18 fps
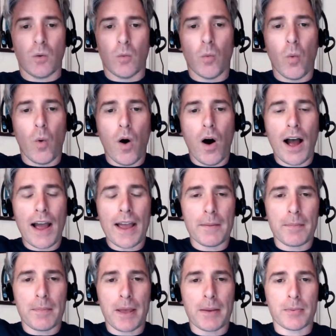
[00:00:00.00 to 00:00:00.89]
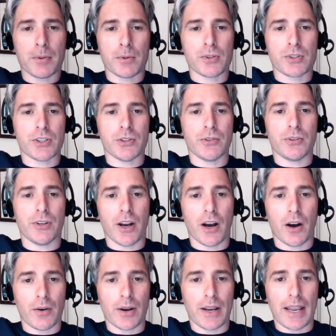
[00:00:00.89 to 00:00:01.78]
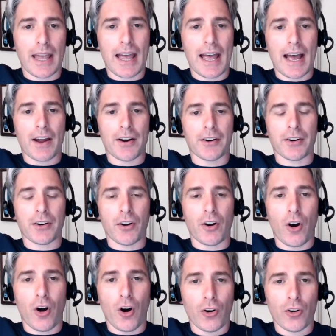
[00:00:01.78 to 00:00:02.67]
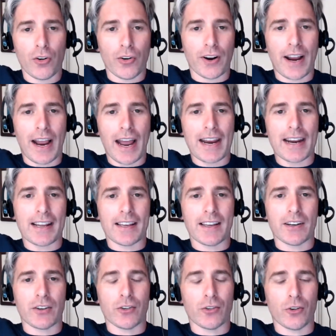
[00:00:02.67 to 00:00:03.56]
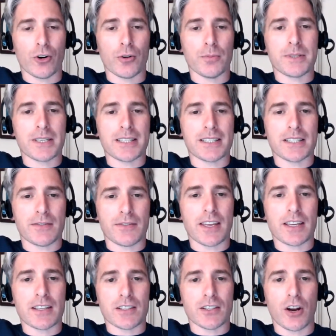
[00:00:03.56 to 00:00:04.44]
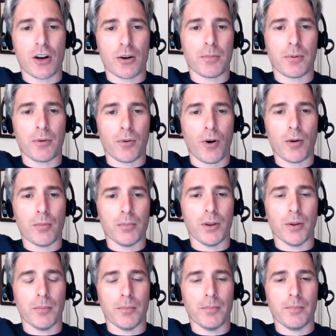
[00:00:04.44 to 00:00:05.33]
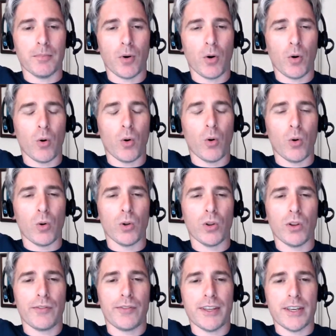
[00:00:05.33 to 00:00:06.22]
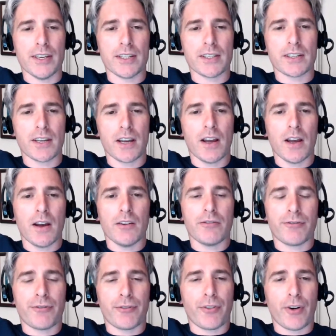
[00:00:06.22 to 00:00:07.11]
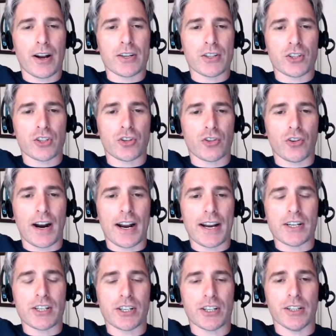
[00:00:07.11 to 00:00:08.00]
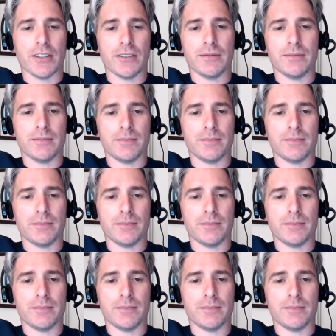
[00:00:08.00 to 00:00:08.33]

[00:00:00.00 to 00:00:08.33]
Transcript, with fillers: Why are people still going out and congregating in groups as if there's no problem? All of this frustration